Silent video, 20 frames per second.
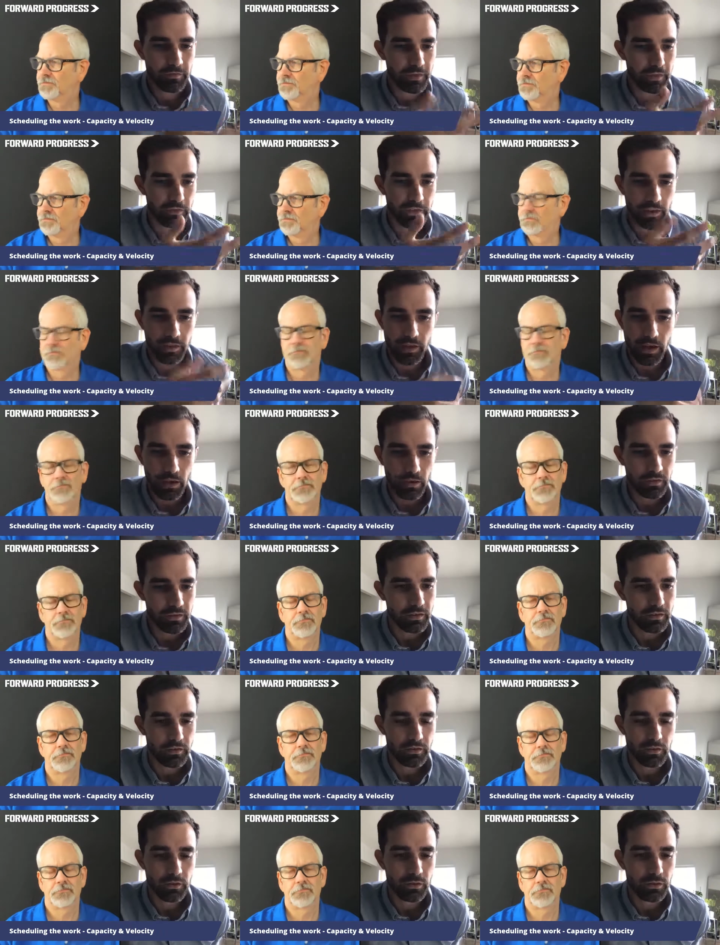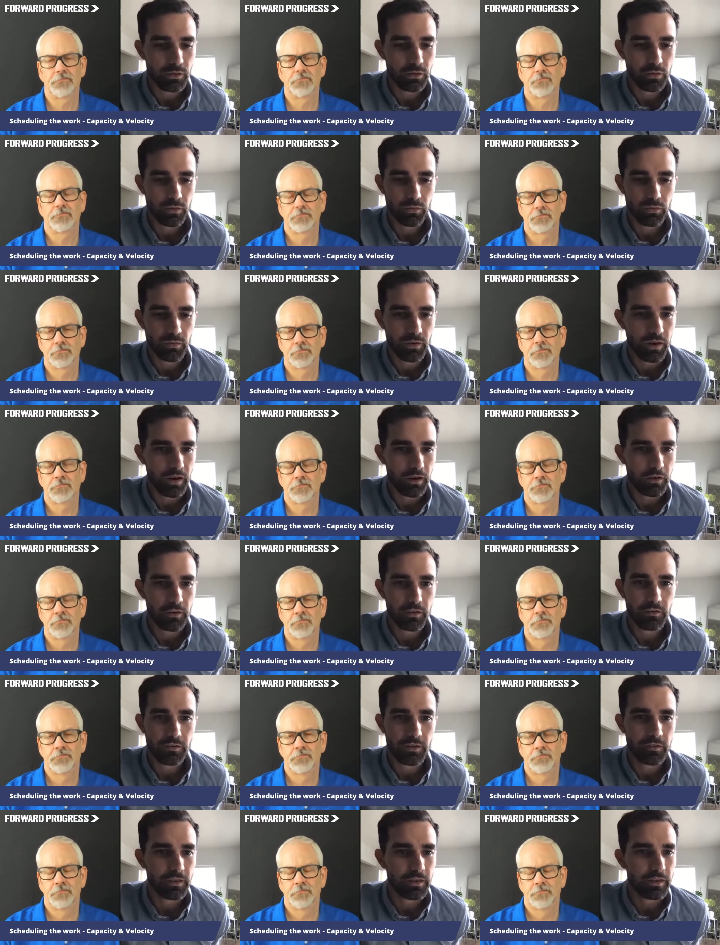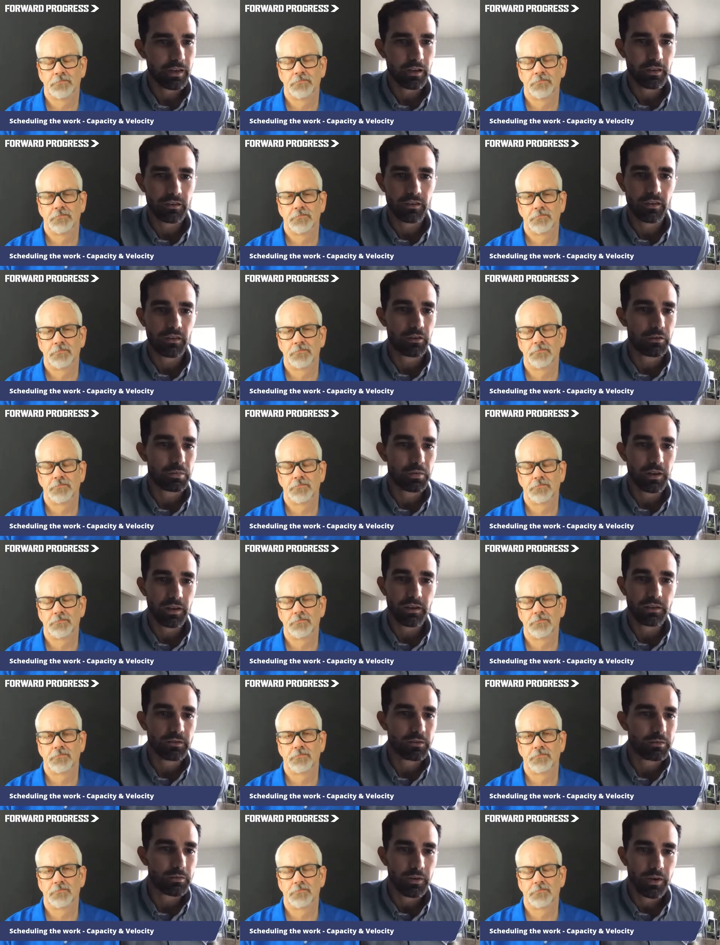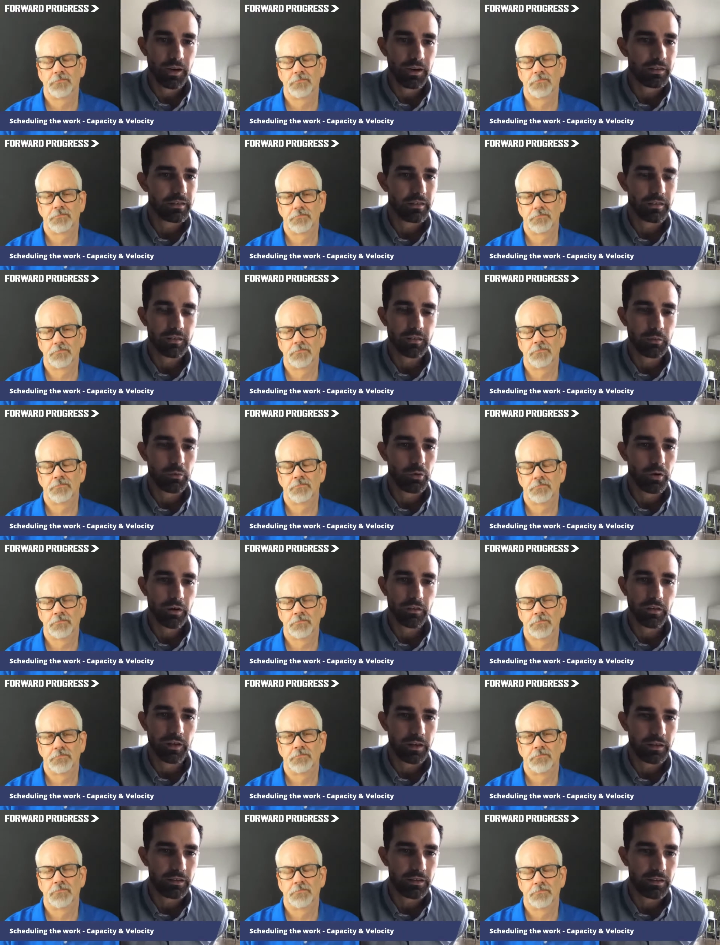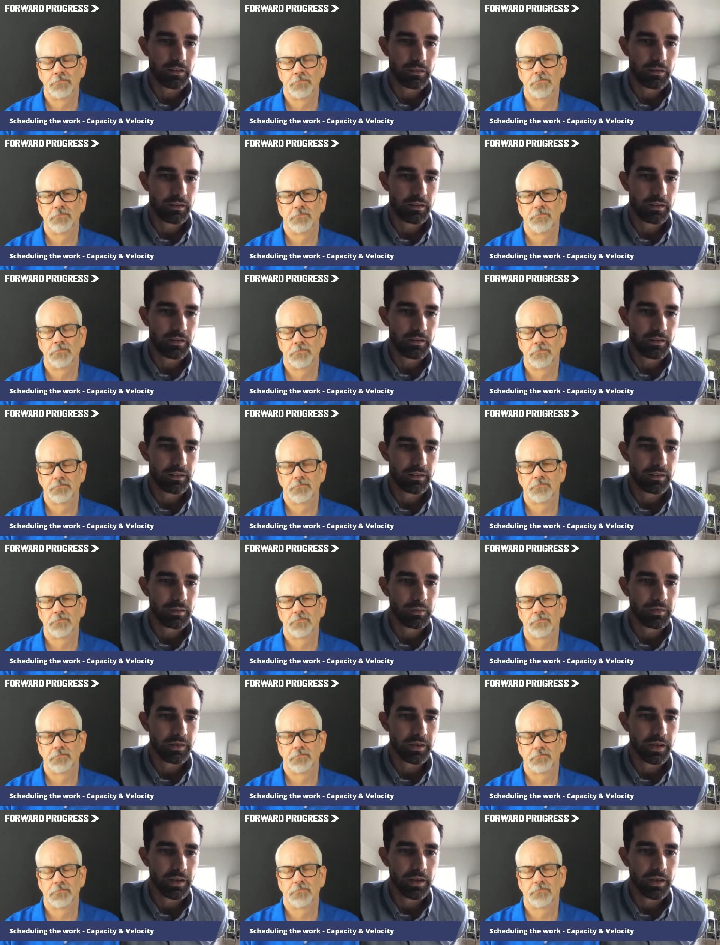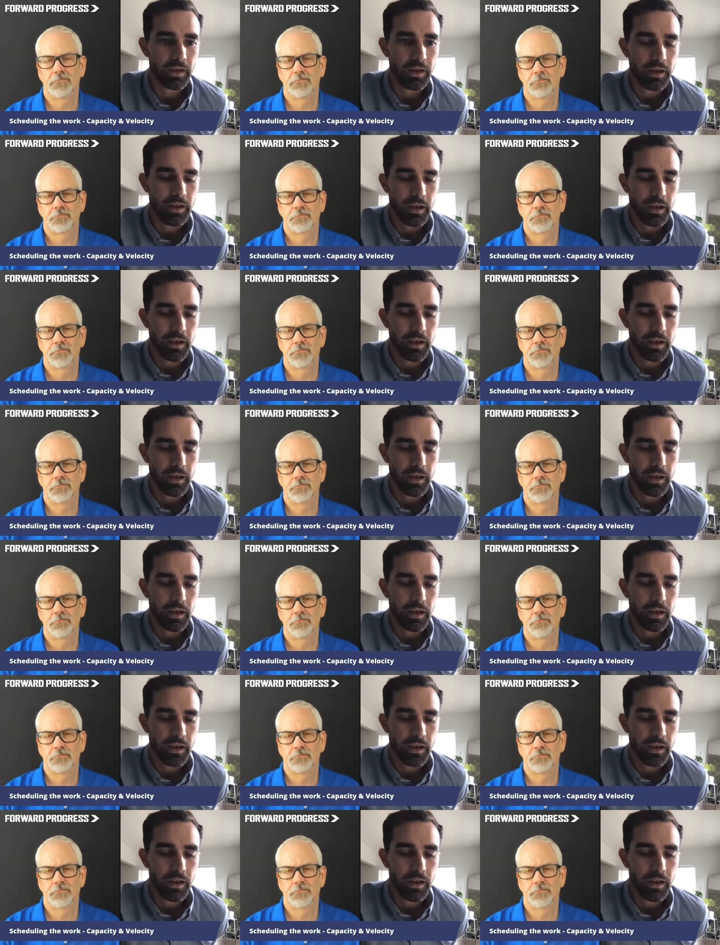Speaker 1: fifty thousand to one hundred and fifty thousand dollars plus, right? Just the more advanced these these systems get,